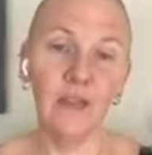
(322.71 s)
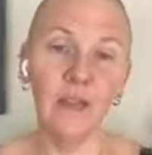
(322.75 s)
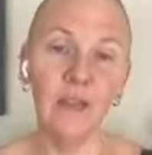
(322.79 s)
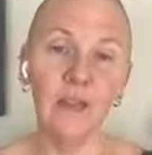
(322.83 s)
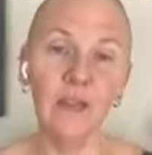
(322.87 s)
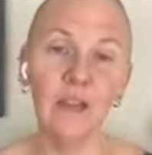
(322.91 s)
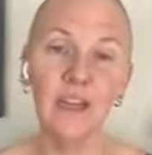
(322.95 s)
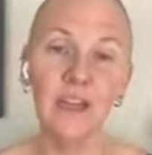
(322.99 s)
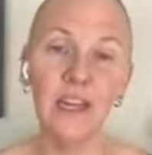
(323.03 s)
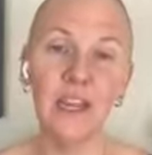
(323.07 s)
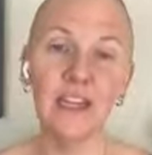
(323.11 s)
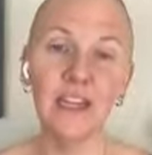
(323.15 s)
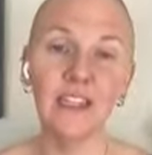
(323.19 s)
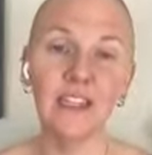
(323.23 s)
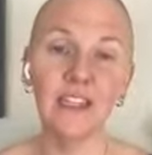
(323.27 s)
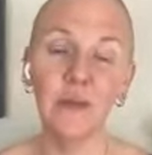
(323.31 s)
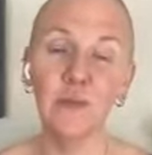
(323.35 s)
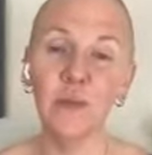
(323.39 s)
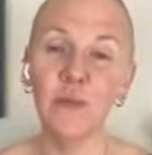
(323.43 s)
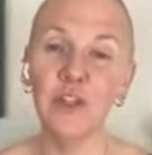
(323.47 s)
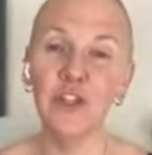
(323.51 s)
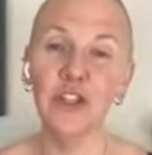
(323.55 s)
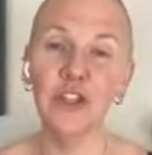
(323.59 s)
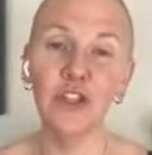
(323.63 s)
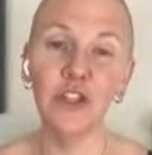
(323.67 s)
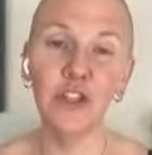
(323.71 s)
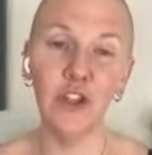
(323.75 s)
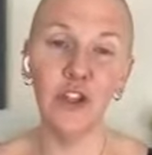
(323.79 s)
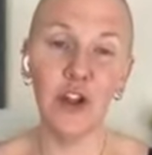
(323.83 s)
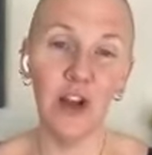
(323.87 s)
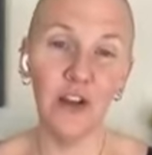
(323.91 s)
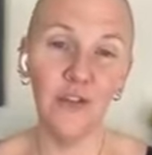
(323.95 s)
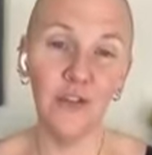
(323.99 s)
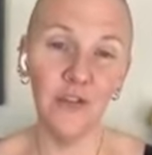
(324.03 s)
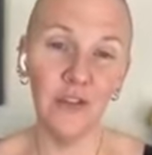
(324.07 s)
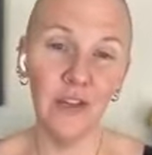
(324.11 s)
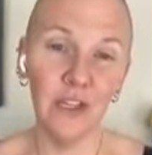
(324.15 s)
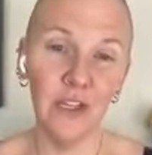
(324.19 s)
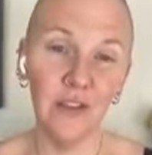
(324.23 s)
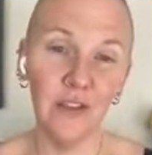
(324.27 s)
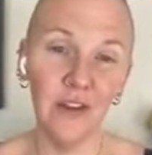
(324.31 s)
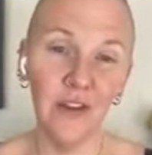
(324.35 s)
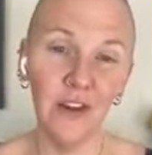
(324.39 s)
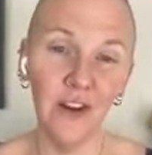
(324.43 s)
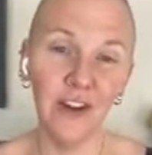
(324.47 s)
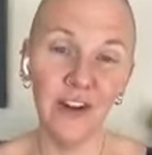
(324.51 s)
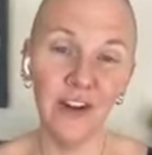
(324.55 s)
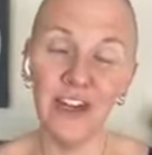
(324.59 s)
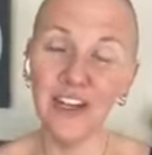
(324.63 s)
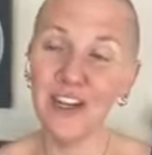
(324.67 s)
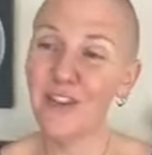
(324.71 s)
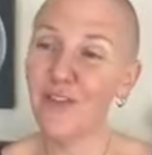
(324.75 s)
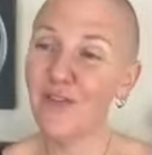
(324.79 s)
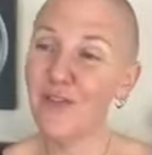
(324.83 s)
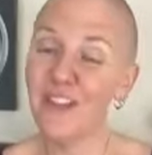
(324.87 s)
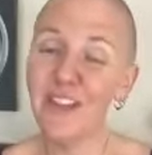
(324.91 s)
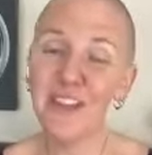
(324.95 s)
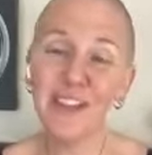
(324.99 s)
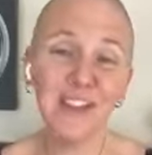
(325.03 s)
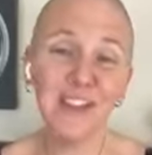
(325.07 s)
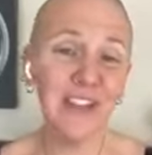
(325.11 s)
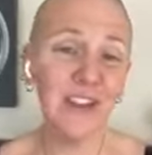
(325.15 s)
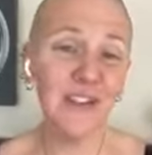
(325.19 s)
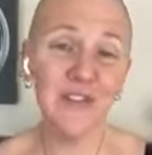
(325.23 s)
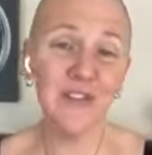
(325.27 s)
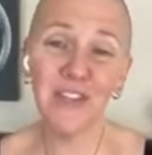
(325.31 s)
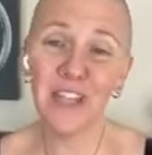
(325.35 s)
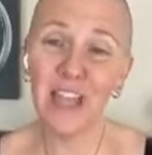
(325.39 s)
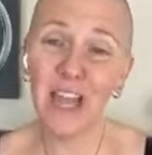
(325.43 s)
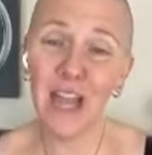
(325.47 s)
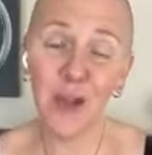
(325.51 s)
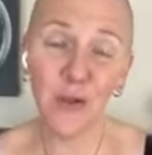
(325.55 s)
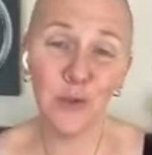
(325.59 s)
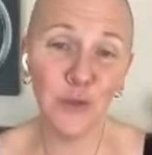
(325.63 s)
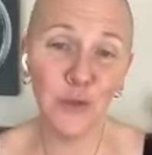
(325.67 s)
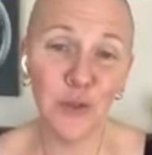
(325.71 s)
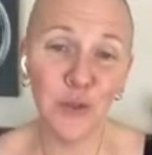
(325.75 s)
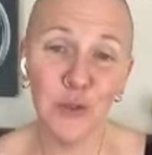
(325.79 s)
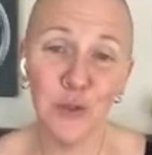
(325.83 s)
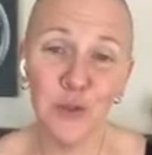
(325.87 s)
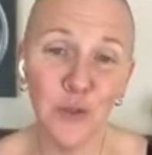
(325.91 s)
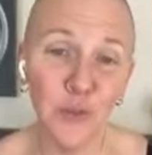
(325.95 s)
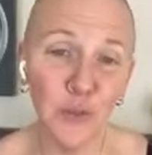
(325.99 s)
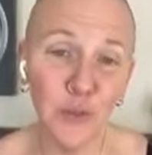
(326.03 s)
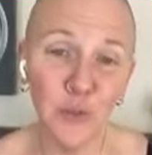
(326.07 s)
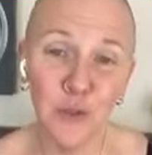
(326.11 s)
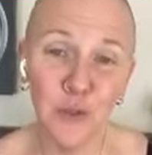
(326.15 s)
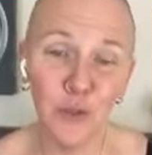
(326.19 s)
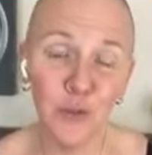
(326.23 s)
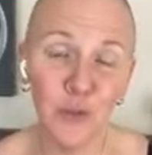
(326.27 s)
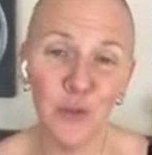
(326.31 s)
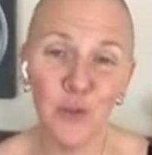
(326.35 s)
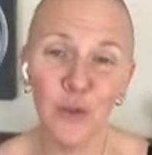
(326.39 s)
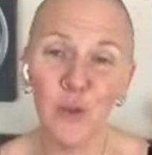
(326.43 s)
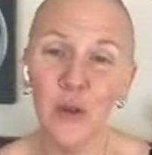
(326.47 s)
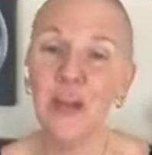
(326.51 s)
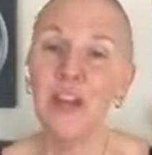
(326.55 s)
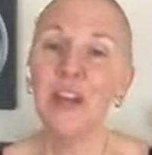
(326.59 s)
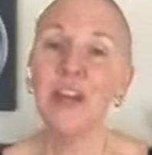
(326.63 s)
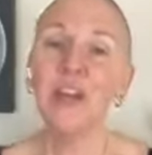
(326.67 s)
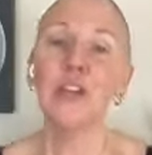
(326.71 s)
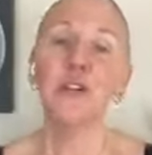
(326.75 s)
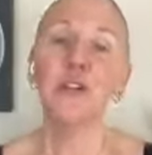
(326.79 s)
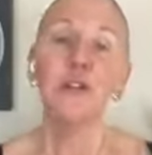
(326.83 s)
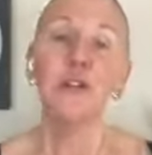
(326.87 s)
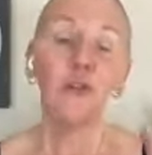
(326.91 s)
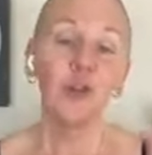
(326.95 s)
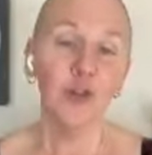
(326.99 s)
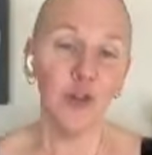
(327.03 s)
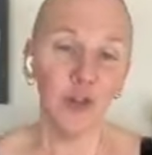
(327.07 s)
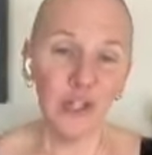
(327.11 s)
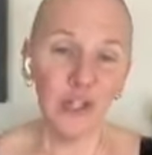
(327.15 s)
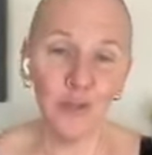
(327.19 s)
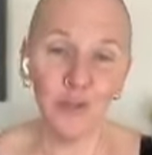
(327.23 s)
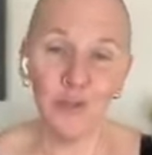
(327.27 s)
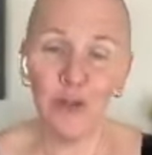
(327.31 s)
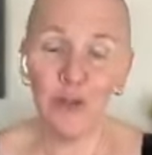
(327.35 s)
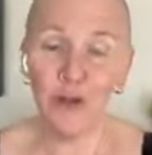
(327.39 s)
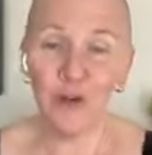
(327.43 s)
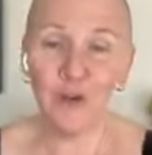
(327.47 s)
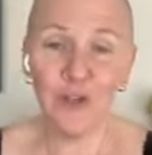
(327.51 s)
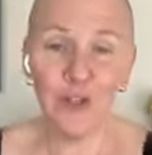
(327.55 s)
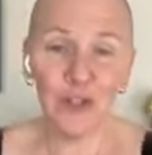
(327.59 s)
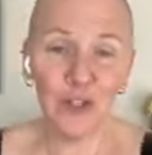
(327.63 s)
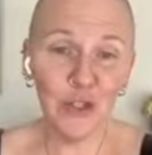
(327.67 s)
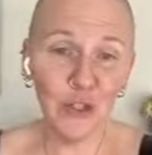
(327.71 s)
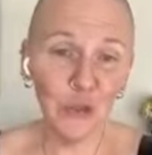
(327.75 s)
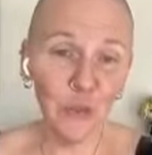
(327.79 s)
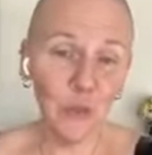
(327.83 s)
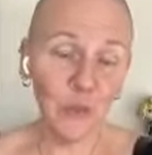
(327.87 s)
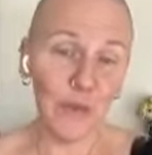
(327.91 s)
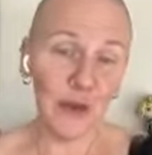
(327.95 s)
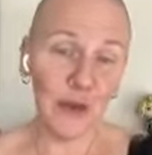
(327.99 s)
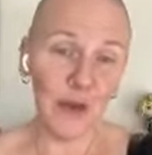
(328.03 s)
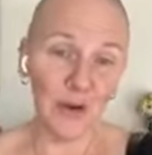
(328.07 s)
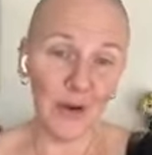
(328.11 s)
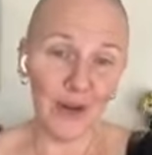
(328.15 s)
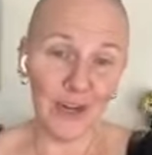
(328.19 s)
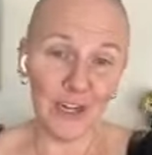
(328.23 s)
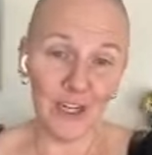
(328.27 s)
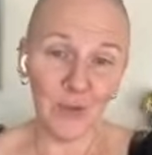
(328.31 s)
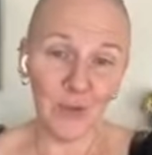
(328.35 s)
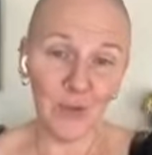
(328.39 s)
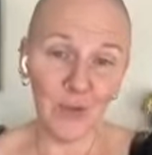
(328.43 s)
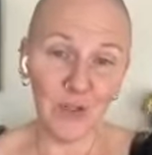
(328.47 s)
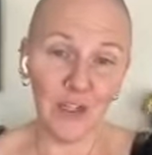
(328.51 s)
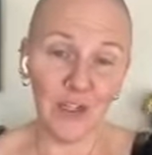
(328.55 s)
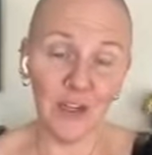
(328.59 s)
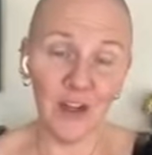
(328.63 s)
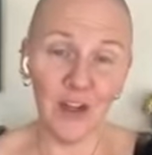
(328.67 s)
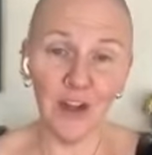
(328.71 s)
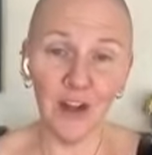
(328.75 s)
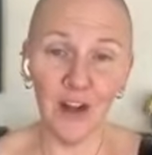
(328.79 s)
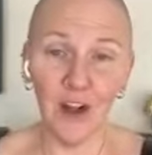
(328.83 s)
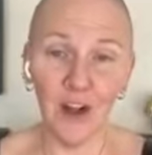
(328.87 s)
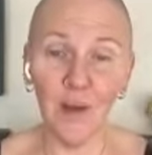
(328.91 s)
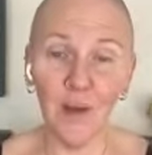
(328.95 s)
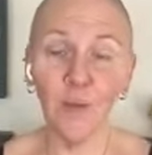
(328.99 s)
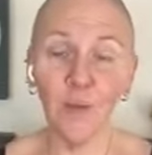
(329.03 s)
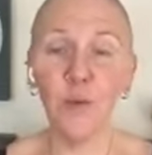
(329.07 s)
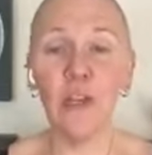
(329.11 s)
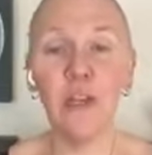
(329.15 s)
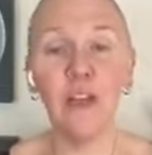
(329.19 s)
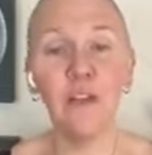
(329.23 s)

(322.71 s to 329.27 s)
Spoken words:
And then the next step is just softening the heart. And if this stuff sounds too woo-woo, trust me, go over to superpowerexperts.com.